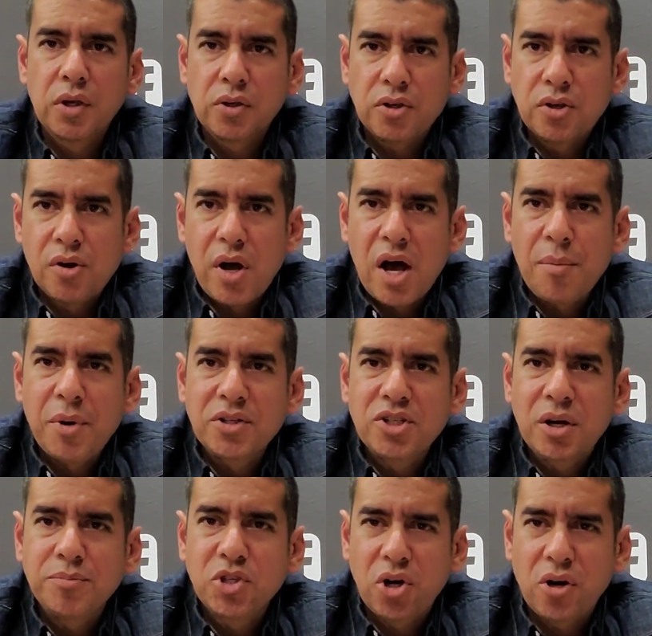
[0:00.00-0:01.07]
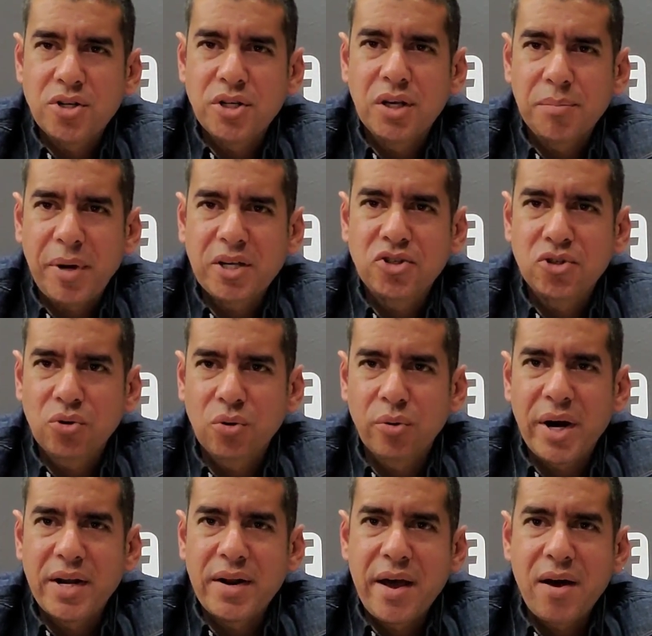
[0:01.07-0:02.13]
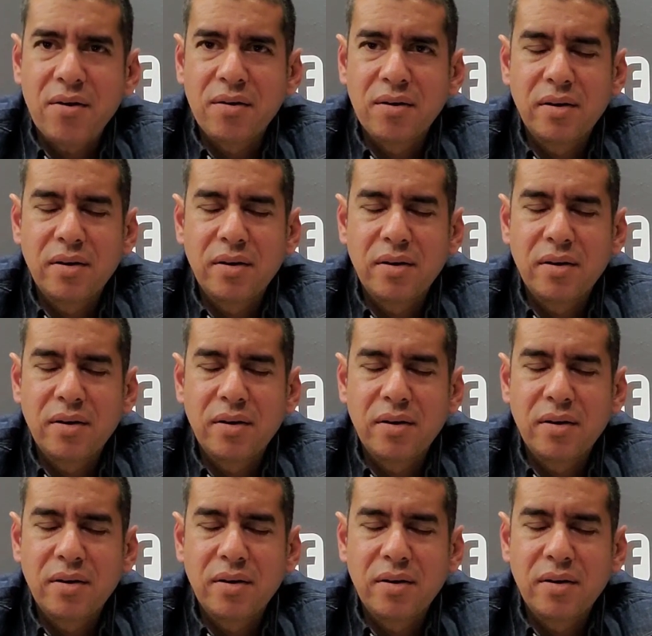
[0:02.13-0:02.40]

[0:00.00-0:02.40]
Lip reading: You know how much I'm charging in my store right now?